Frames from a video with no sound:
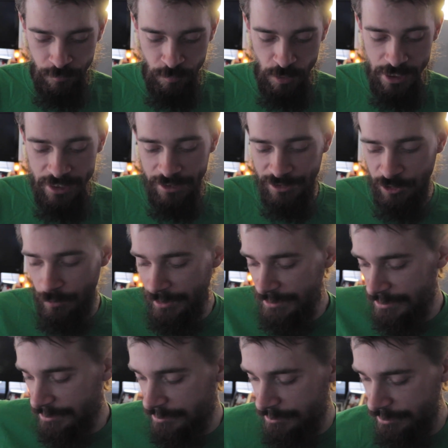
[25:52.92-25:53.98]
pretty good
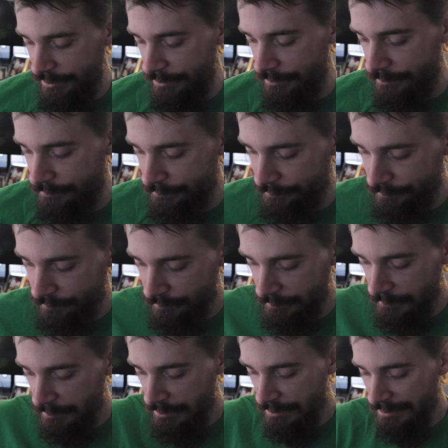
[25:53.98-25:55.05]
choices too.
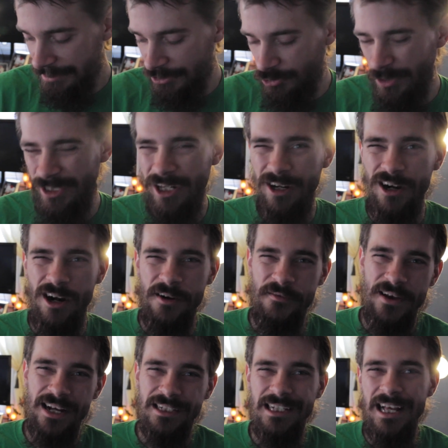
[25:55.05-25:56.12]
Destroy target
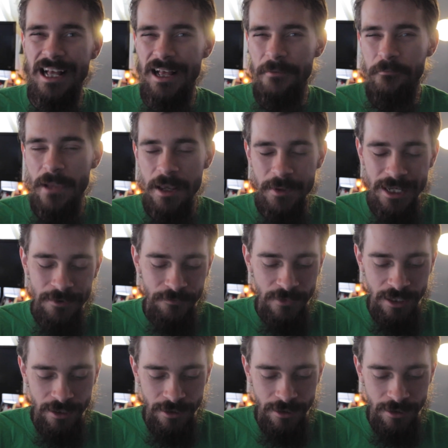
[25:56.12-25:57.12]
artifact. Maybe